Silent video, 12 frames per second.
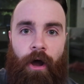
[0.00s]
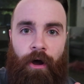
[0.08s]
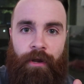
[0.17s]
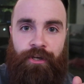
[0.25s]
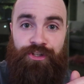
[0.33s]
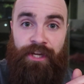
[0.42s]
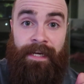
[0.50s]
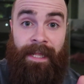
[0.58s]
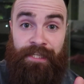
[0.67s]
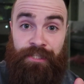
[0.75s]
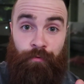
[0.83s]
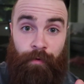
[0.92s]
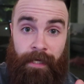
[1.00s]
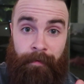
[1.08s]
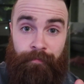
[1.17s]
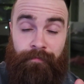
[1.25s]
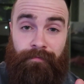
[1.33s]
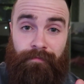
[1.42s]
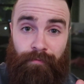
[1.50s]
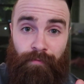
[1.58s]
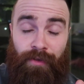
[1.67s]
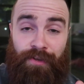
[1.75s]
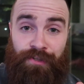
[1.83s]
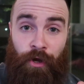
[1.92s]
on GNS3.
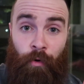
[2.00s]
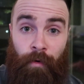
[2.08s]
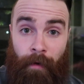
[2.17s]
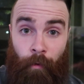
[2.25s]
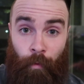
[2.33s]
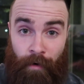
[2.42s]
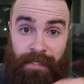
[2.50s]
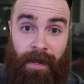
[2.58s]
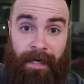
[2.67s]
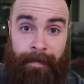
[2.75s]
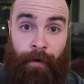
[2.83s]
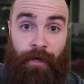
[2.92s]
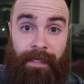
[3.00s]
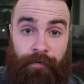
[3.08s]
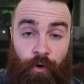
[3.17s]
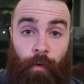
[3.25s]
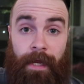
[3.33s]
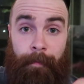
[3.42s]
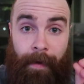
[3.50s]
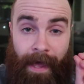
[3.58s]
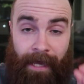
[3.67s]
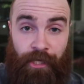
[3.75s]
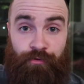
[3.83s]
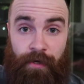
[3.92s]
So we're talking about giving away
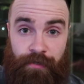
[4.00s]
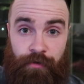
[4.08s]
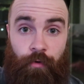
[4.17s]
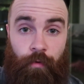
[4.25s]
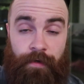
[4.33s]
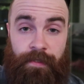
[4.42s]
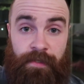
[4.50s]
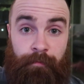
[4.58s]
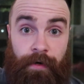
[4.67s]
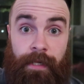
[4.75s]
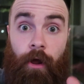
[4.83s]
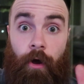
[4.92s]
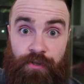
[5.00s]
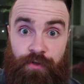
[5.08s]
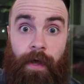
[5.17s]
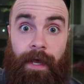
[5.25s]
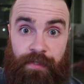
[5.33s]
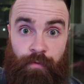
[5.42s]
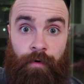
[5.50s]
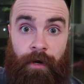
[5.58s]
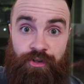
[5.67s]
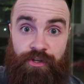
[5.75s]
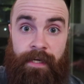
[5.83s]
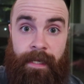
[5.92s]
Packet Tracer courses, but he also has
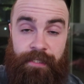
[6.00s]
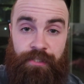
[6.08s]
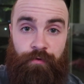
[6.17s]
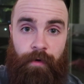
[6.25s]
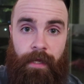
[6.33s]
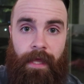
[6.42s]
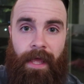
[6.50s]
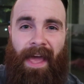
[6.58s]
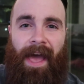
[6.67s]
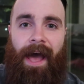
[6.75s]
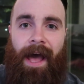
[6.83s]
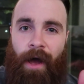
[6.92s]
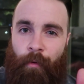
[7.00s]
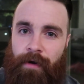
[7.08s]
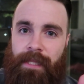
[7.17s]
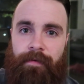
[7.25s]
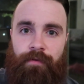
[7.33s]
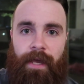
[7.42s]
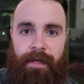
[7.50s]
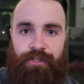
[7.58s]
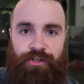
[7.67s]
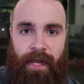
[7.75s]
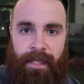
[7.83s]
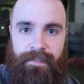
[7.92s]
one on GNS3. I want to give you guys
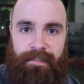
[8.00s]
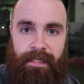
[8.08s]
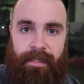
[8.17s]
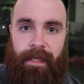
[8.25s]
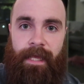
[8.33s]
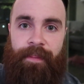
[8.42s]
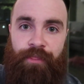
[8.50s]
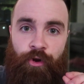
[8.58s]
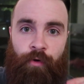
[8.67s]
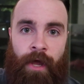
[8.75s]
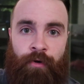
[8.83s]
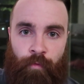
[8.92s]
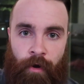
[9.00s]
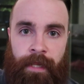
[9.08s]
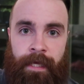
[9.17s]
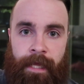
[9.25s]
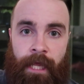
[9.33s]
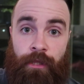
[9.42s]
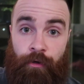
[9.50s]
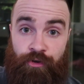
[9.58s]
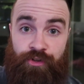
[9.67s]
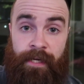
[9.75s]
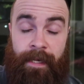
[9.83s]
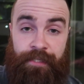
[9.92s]
a chance to hit the ground running and
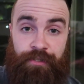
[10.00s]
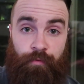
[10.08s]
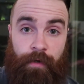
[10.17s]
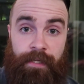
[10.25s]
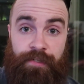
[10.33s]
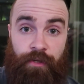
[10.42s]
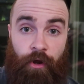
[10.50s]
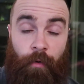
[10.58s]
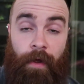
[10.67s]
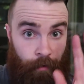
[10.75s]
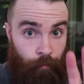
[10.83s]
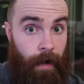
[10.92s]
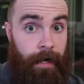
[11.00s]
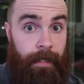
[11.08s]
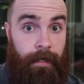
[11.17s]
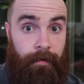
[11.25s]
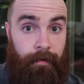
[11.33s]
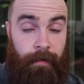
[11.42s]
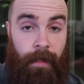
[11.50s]
learn GNS3, so get ready.